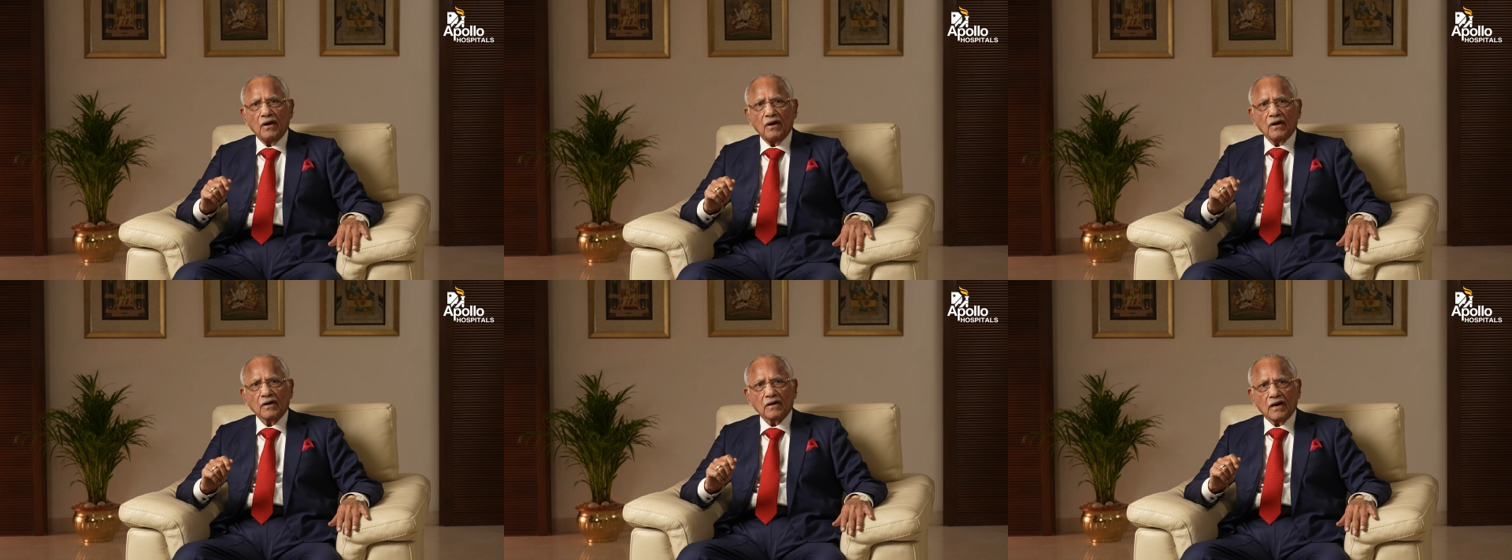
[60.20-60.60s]

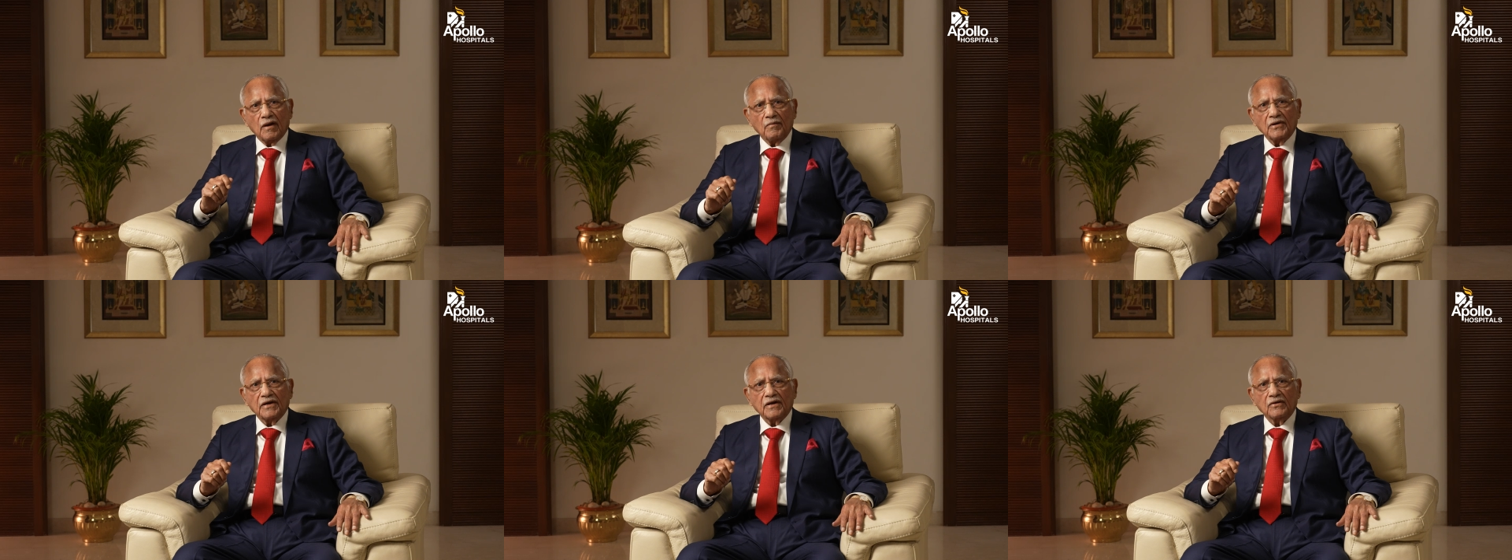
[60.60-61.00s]
are
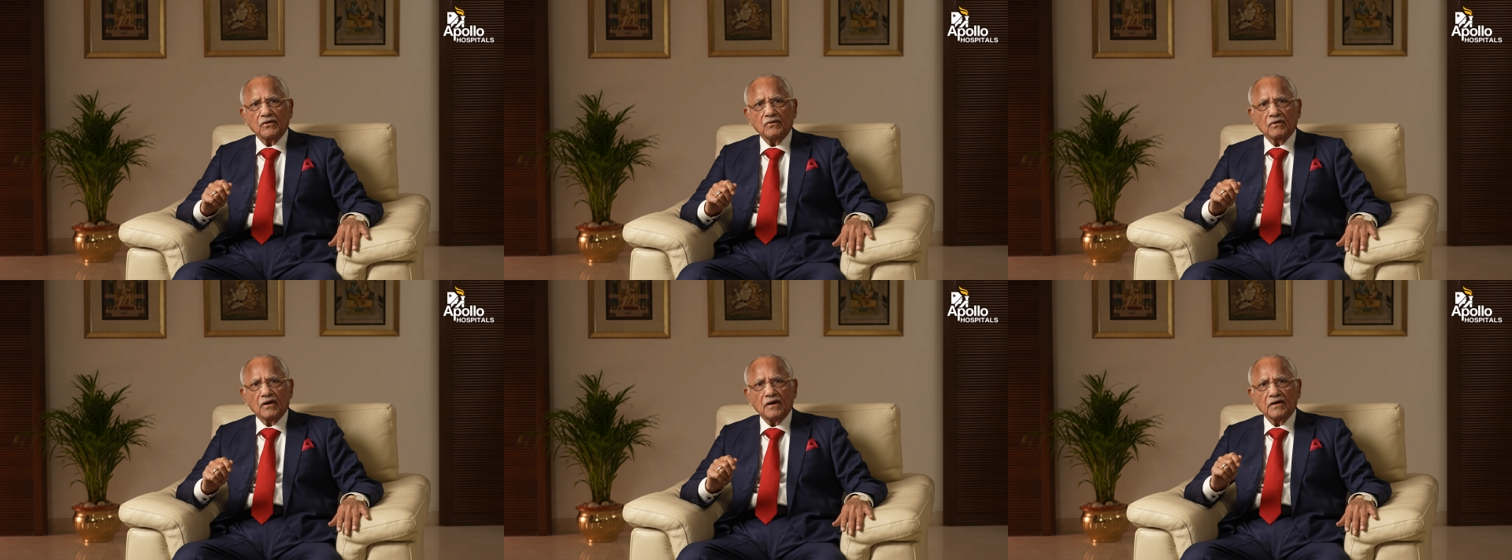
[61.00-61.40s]
committed
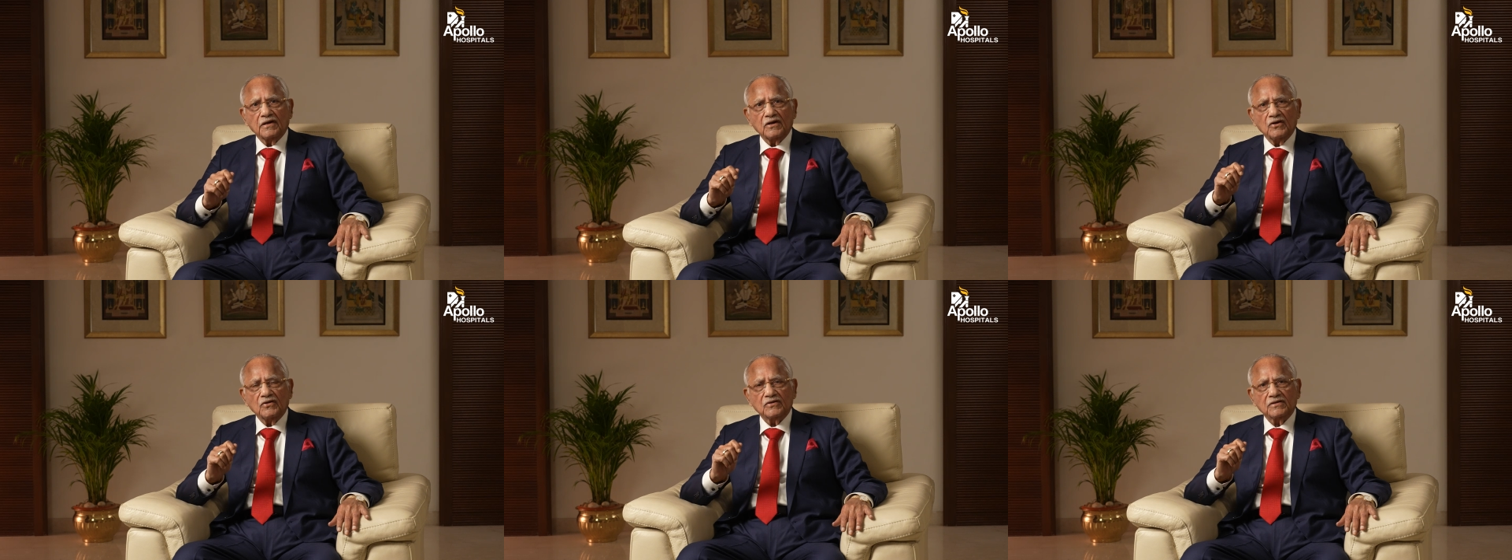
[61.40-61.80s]
to
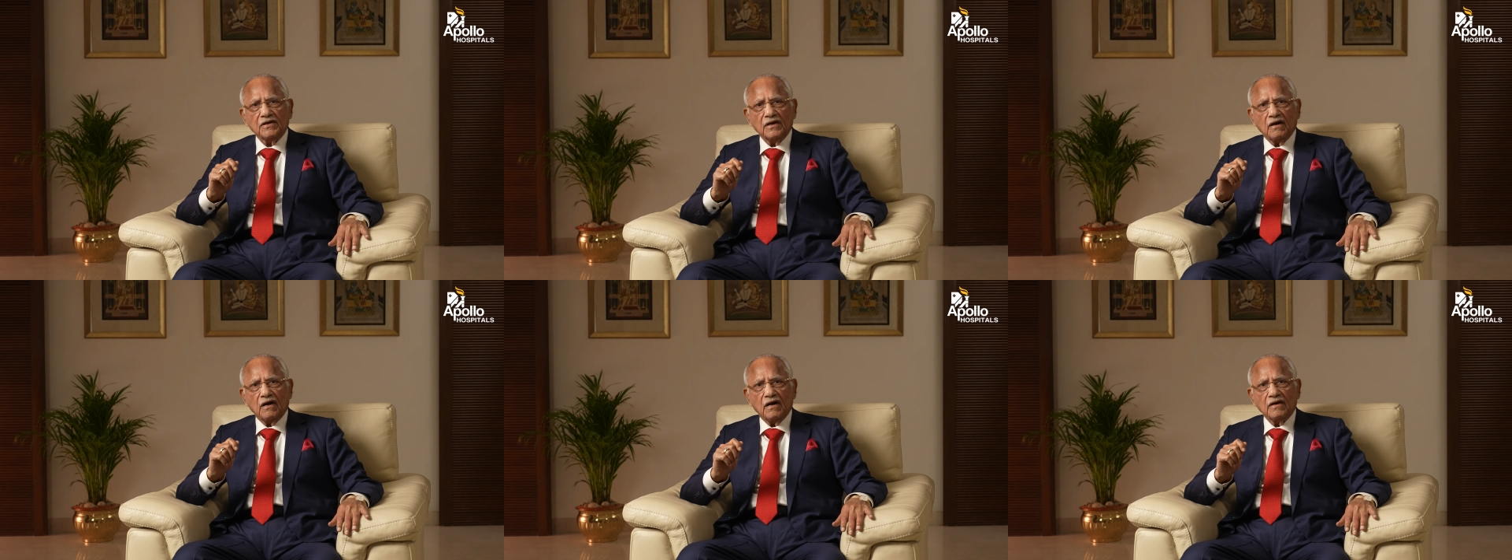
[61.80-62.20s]

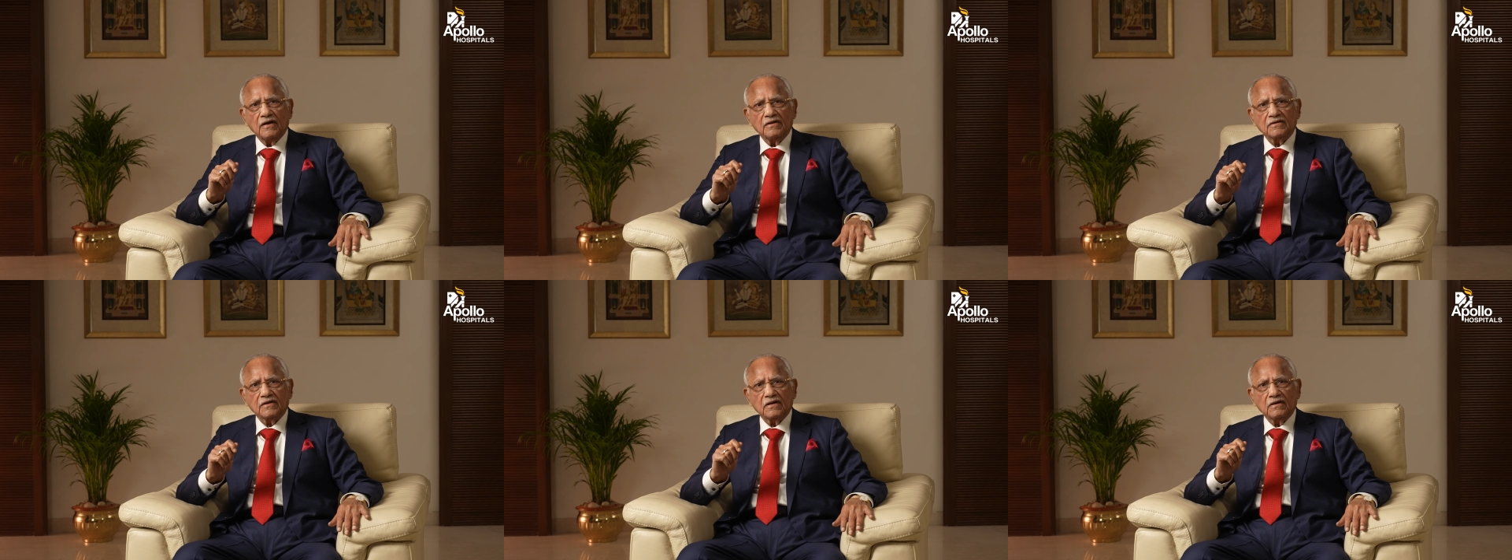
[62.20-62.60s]
continuously
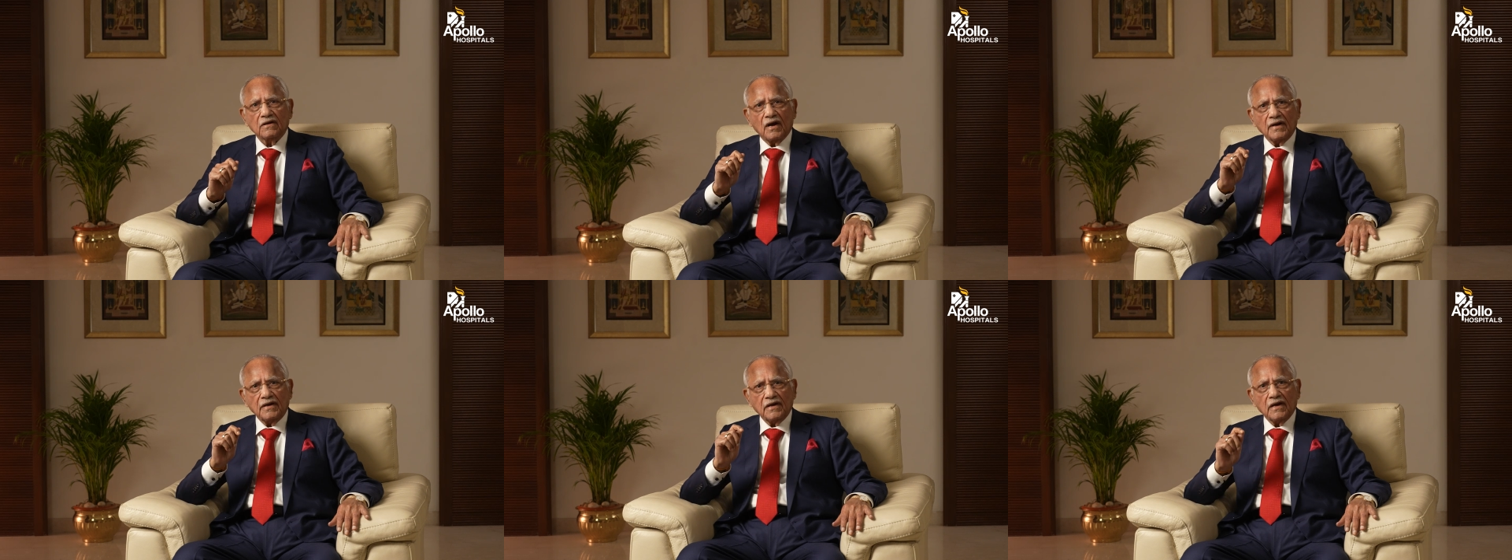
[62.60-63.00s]
harness
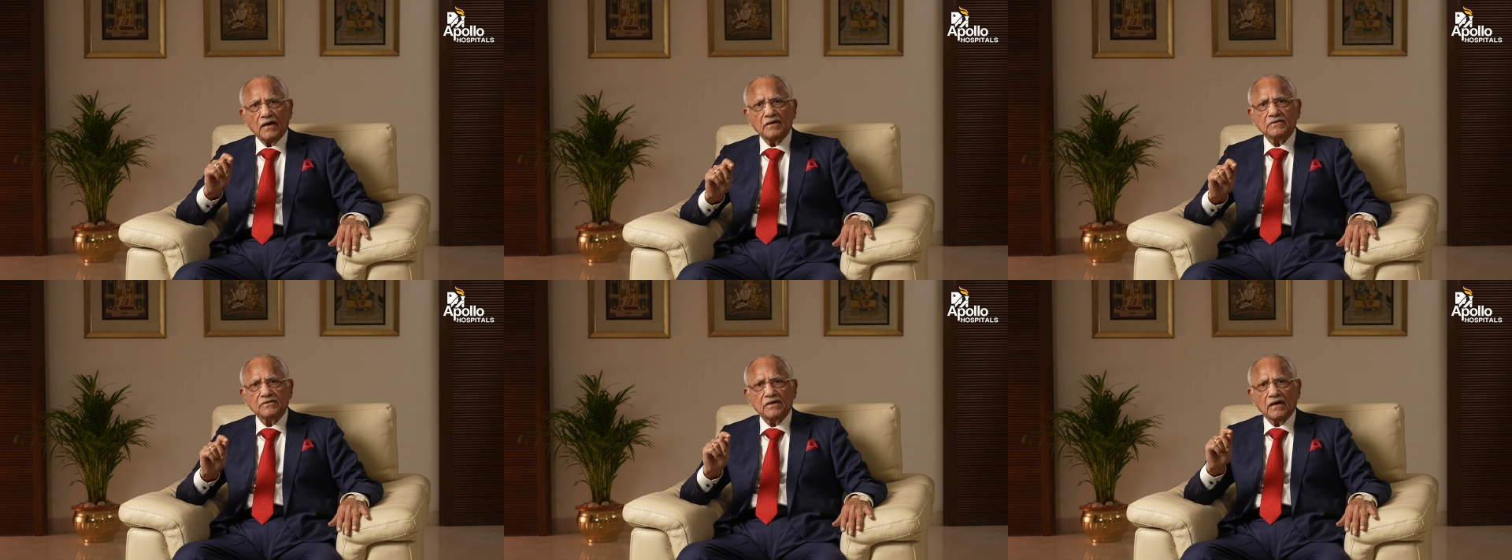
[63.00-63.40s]

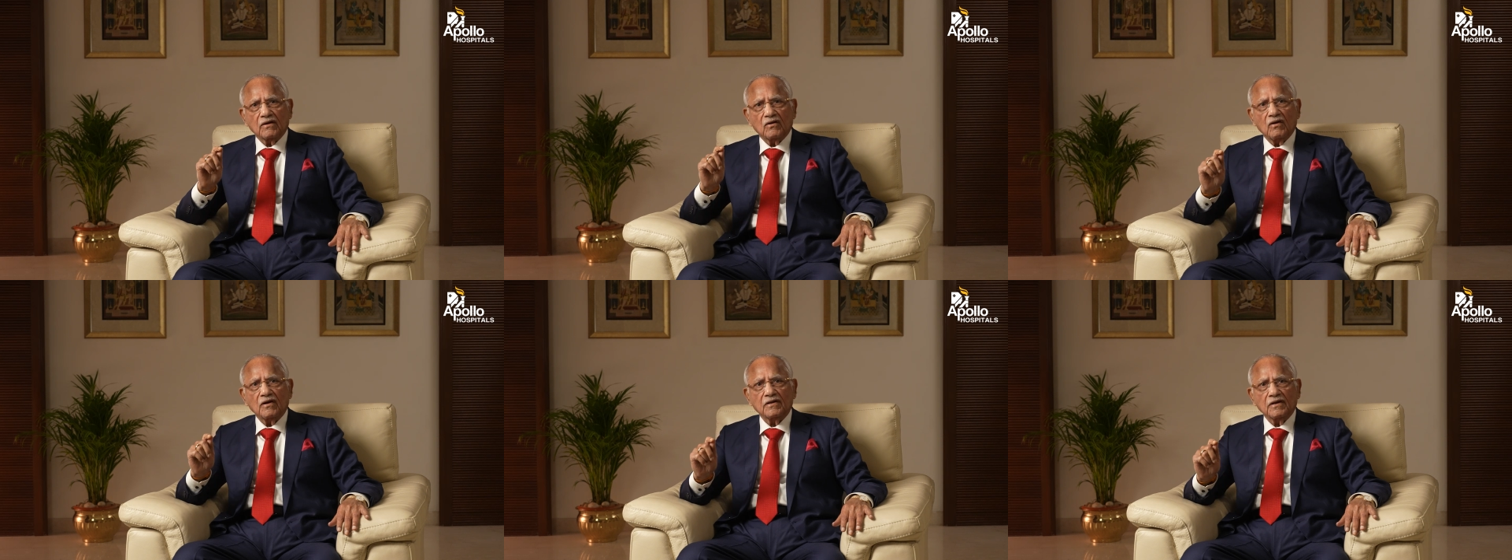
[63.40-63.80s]
cutting-edge
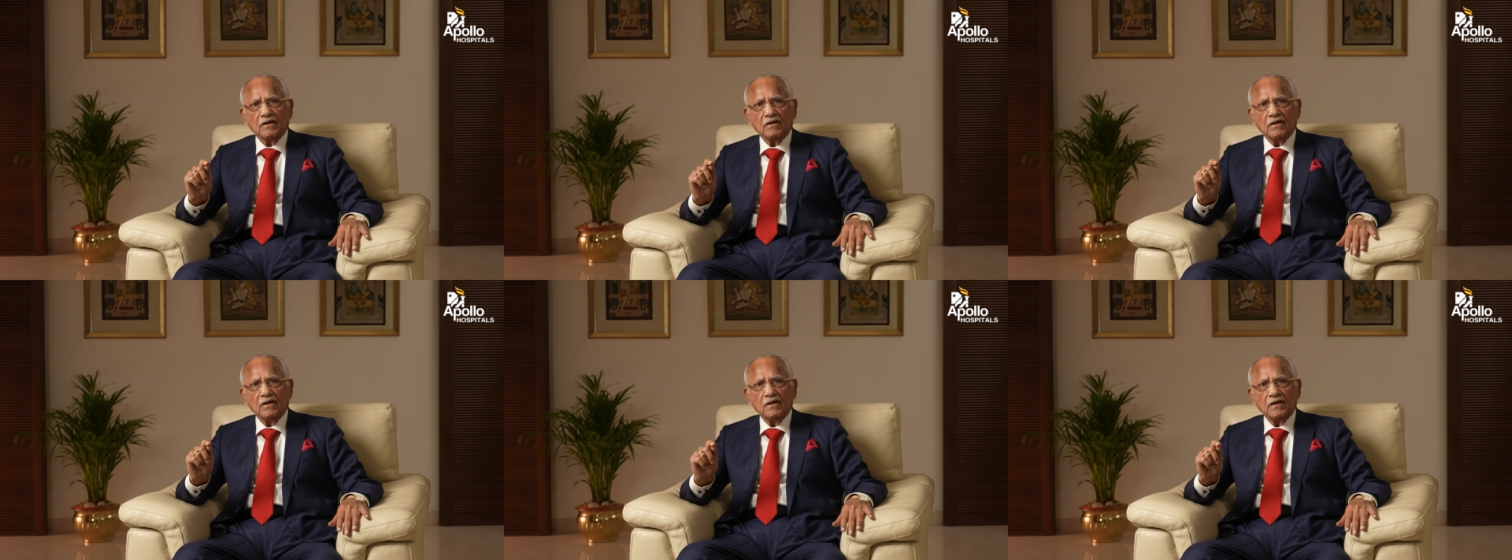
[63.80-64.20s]
technology